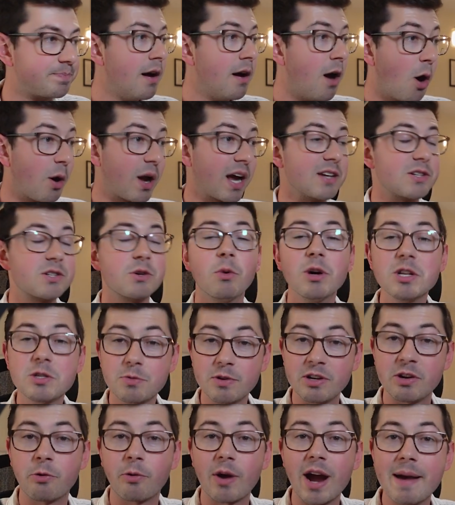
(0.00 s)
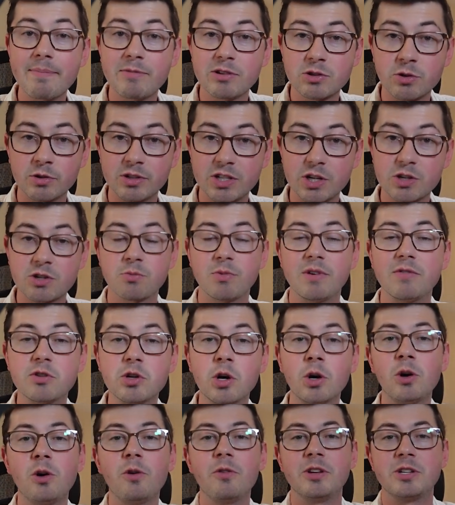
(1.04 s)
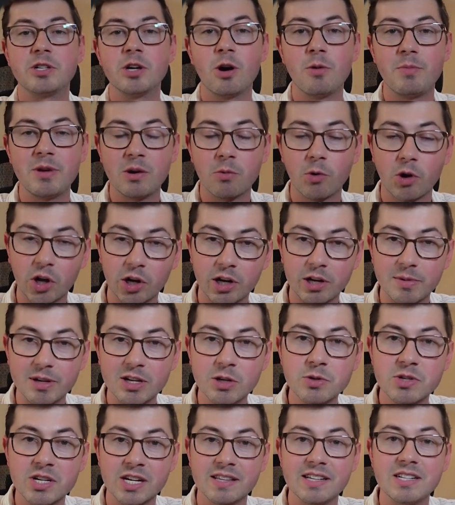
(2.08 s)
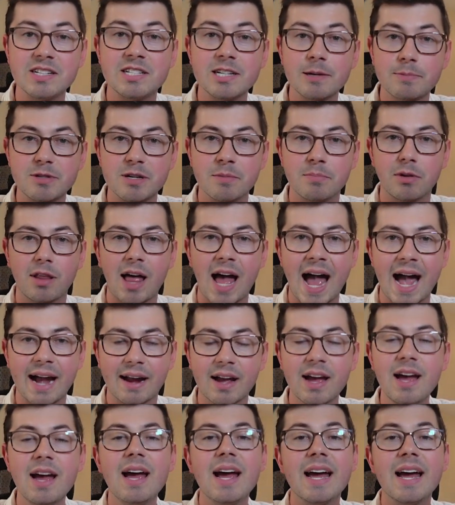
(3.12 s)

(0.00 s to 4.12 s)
Okay, so once we grab the transition, we've told Adobe we're gonna be using the dip to black.